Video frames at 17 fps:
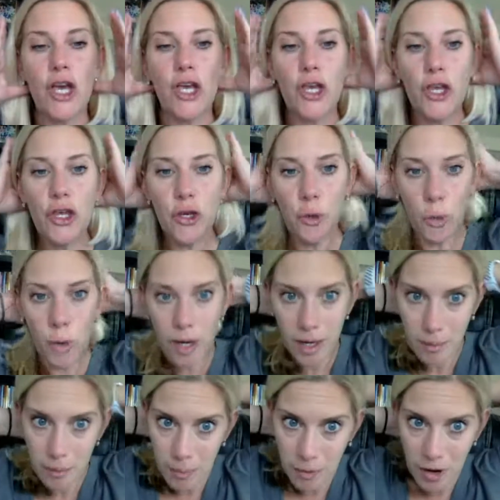
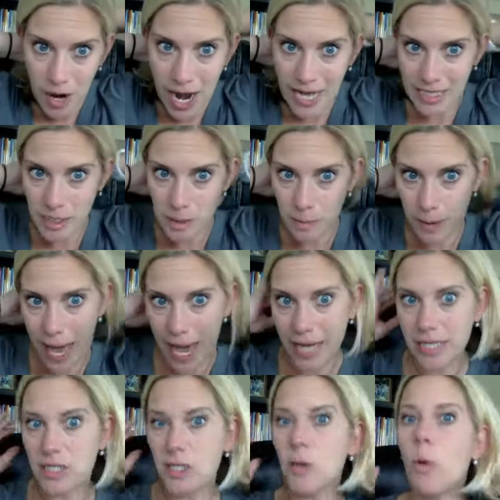your
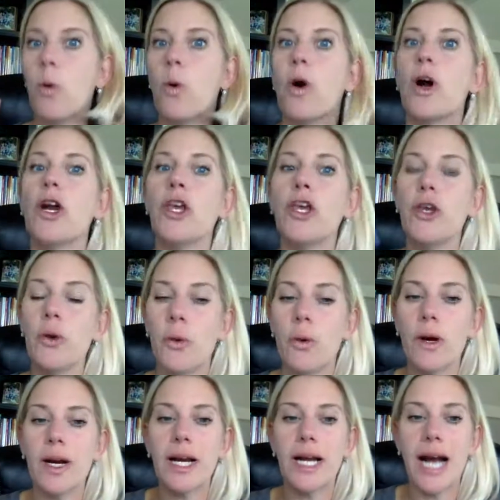prospects or
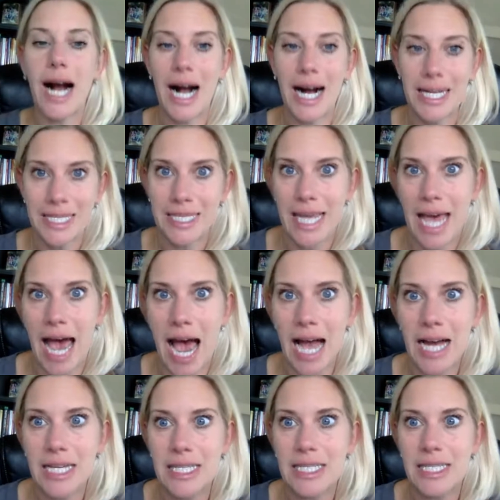your
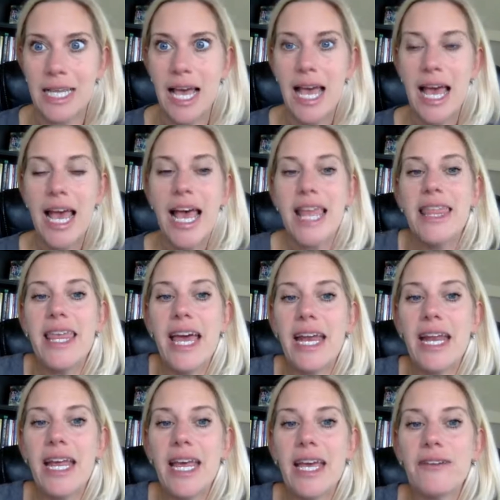contacts,
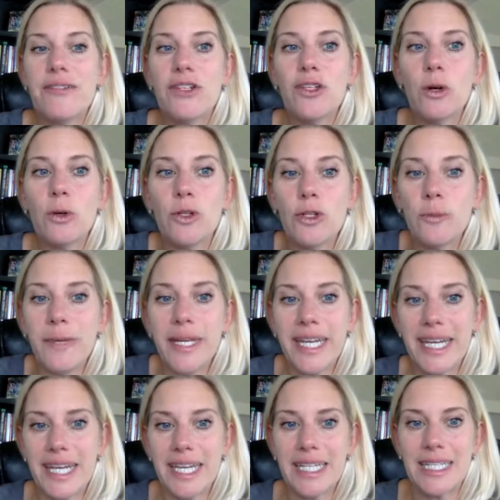then if social
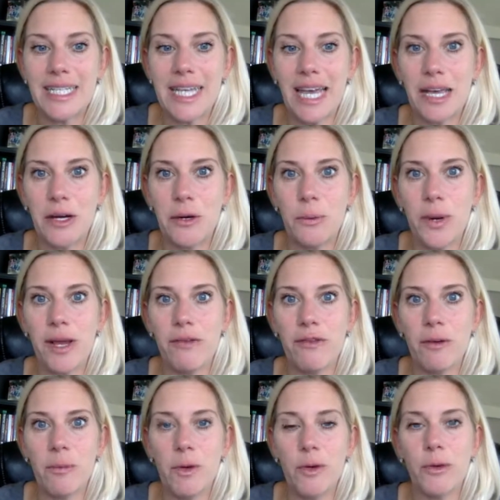media gets taken away
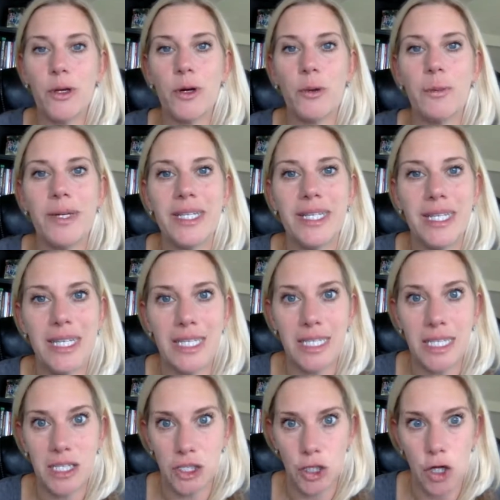from you, your
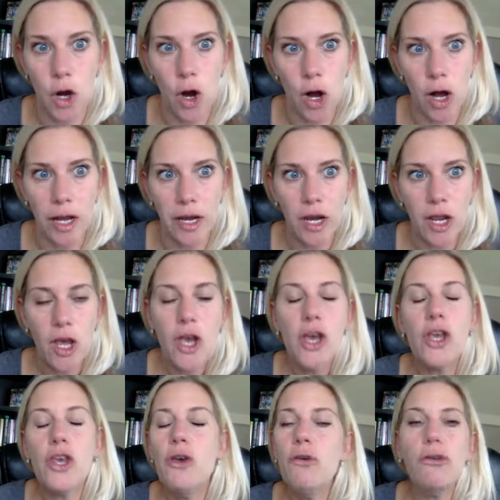business is gone.
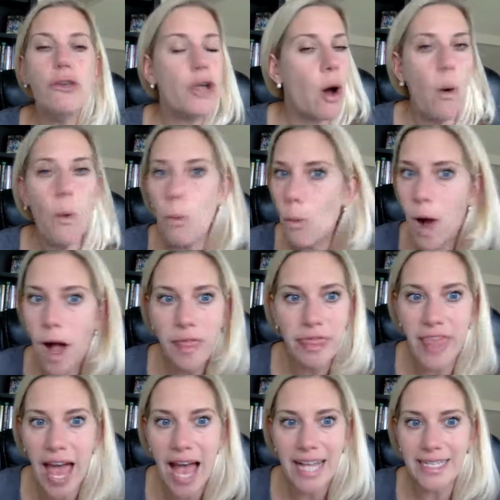You don't
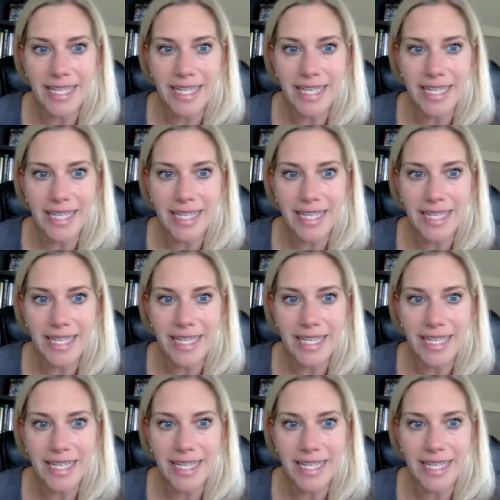want that